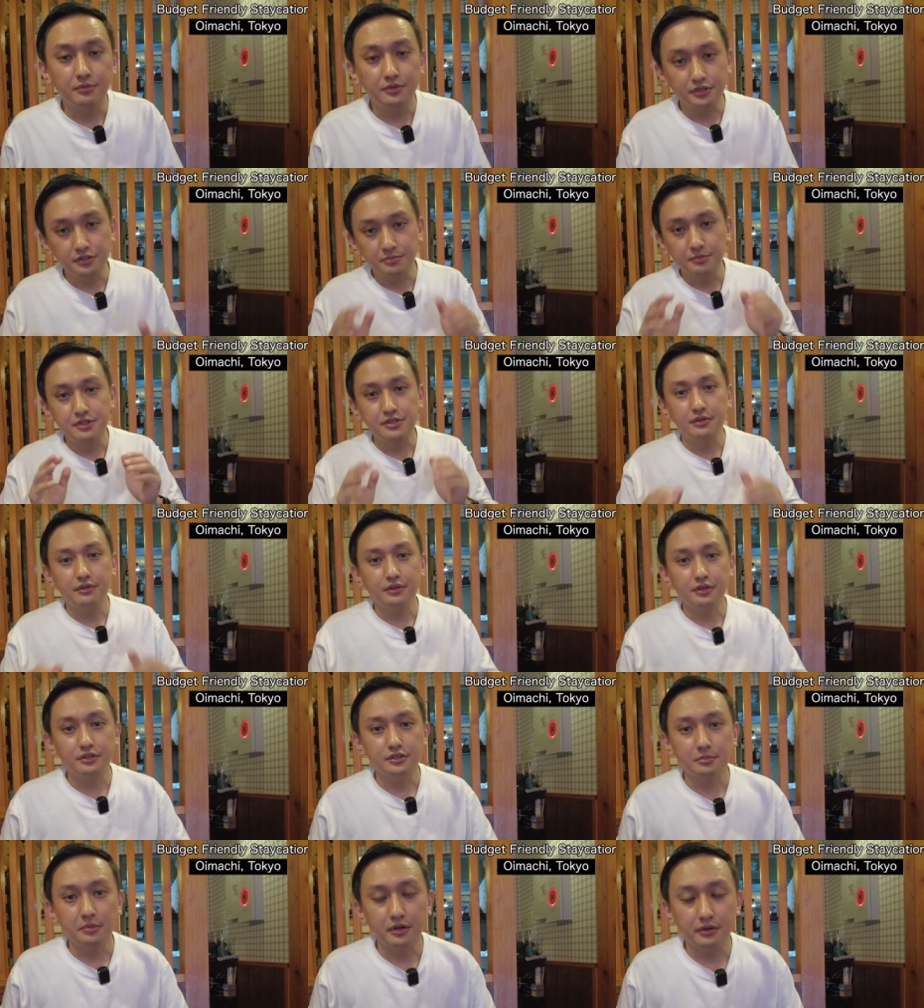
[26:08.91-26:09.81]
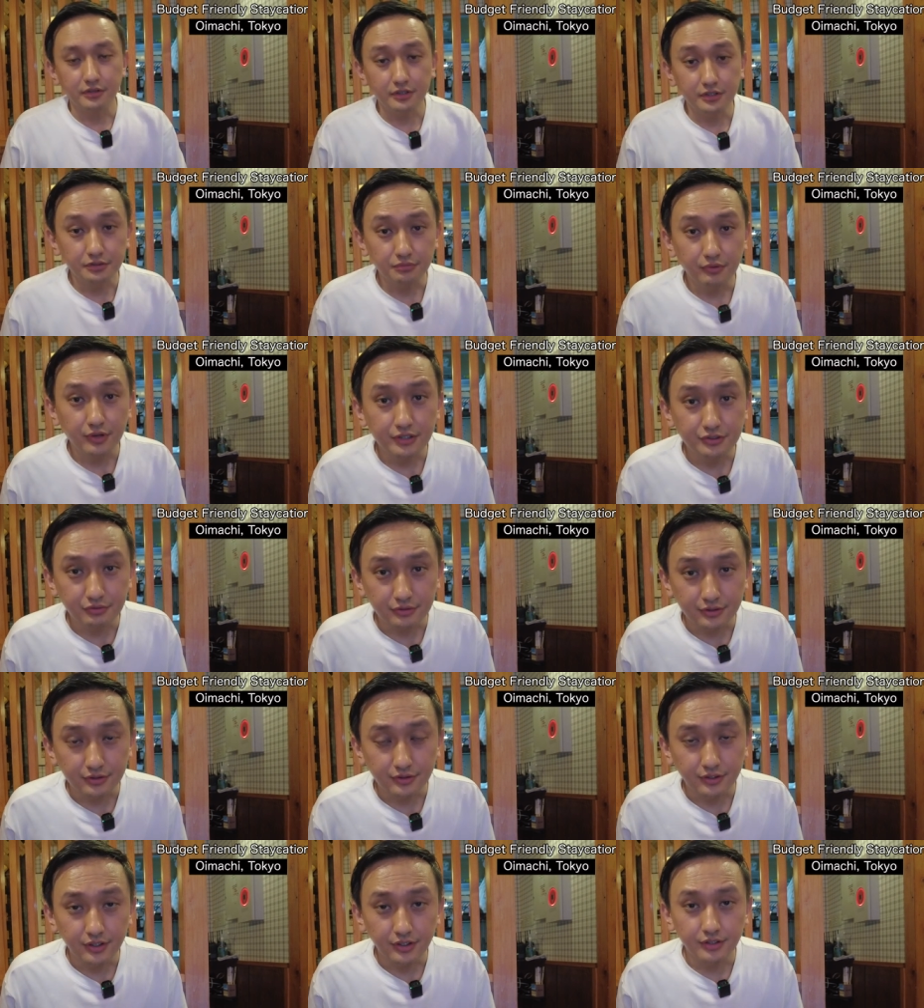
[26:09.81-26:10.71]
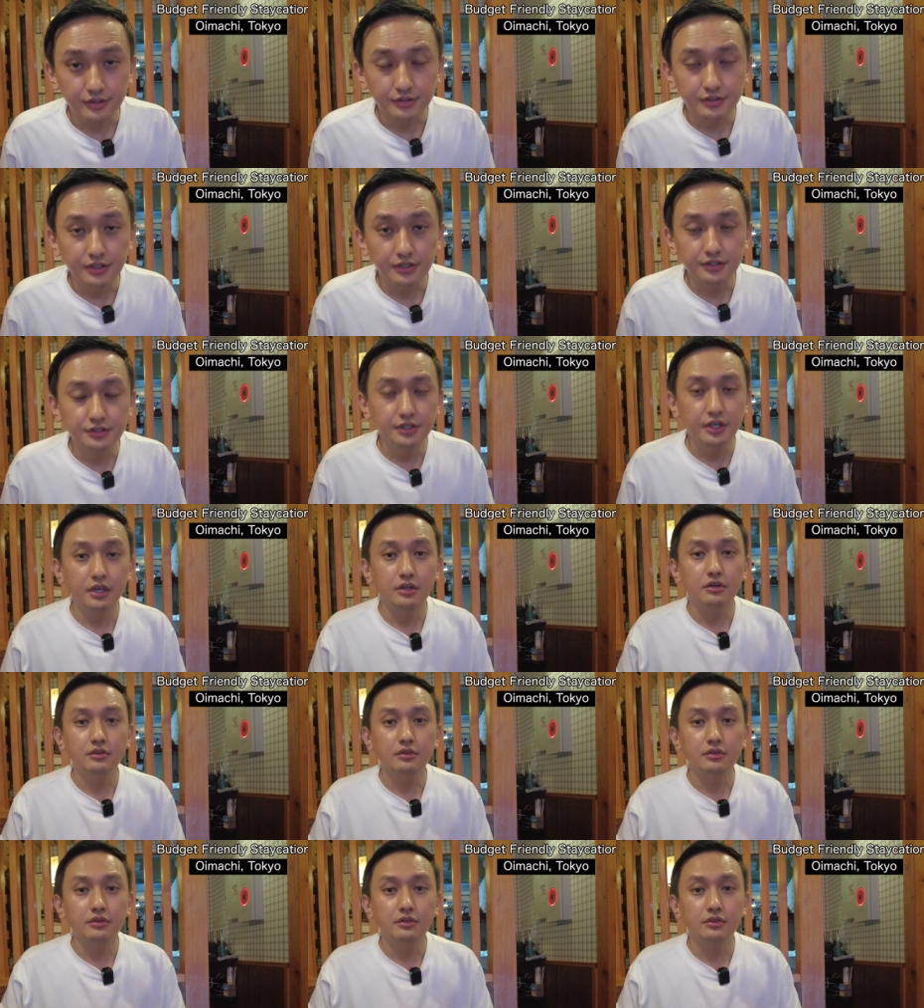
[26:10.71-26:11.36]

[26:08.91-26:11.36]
one of the special things about this restaurant is